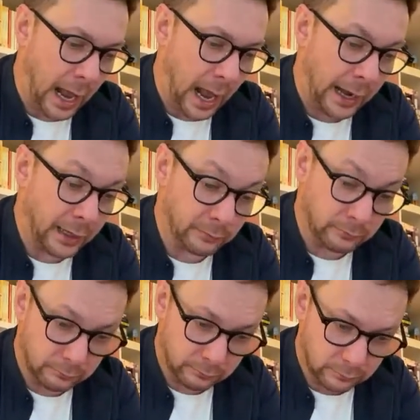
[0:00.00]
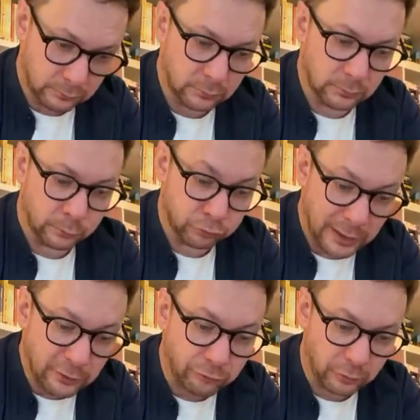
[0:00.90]
And I'm
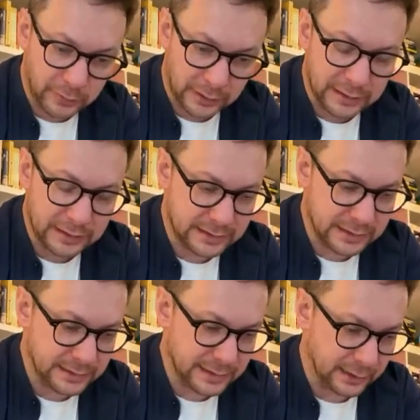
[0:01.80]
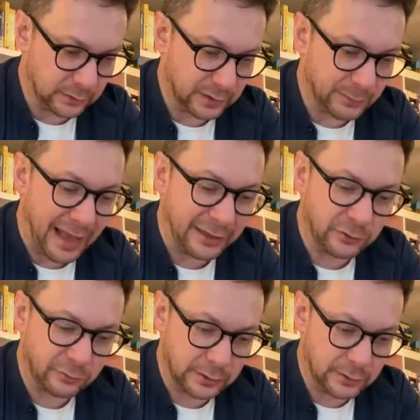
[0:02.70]
breadcrumbing these details. I'm
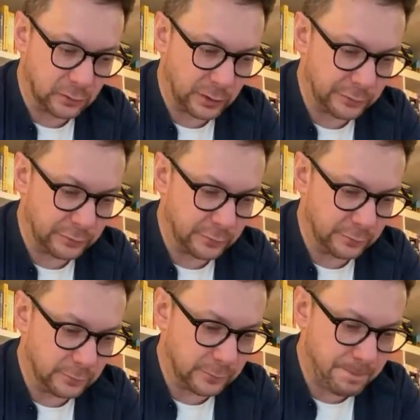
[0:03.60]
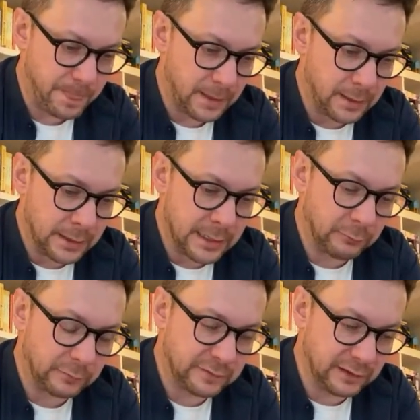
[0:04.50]
answering these questions. Now,
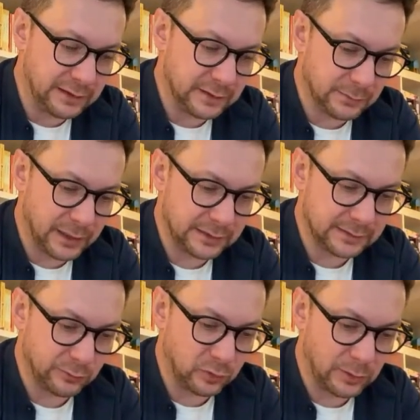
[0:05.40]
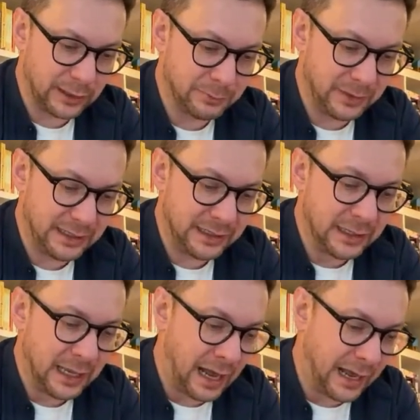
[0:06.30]
as silly as my example might be,
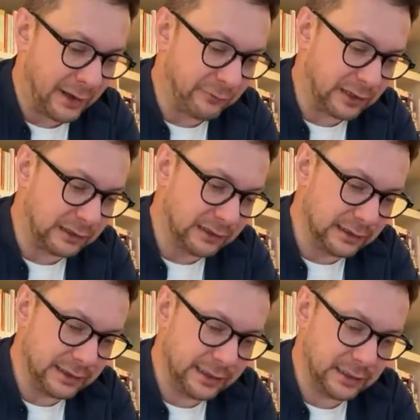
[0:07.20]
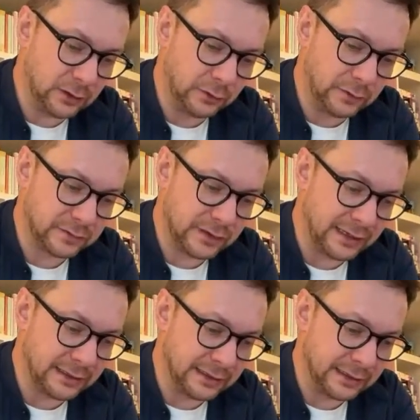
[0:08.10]
I have a clear
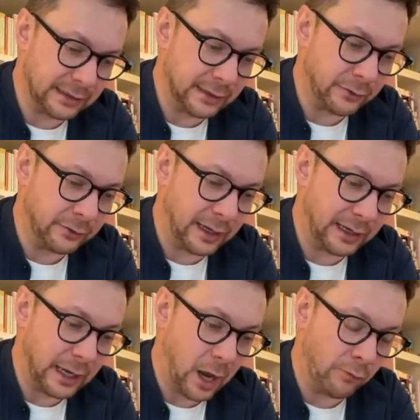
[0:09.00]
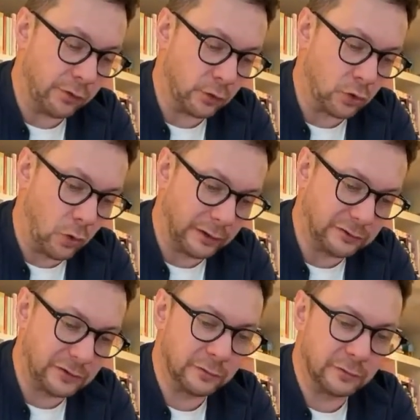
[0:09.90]
understanding that of the
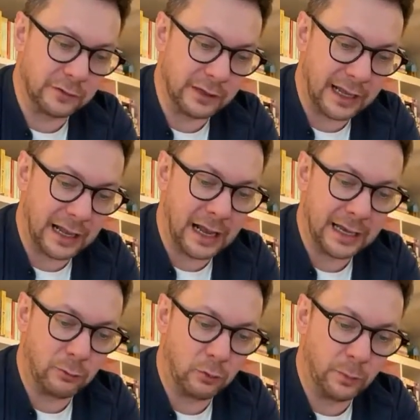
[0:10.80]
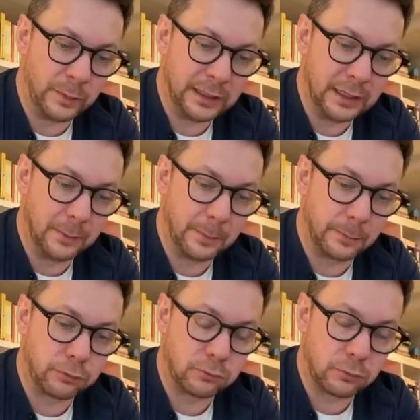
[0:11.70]
questions that I will be
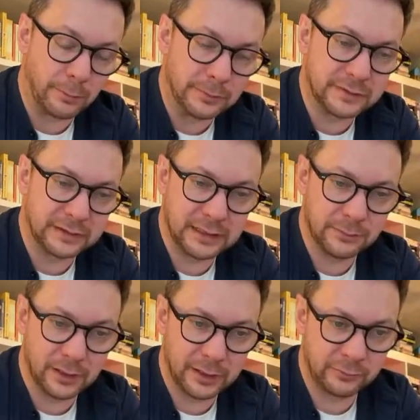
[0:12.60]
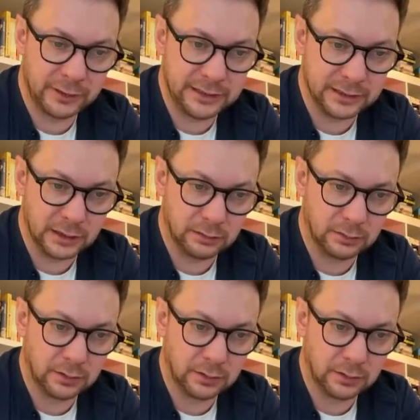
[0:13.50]
prompting in my reader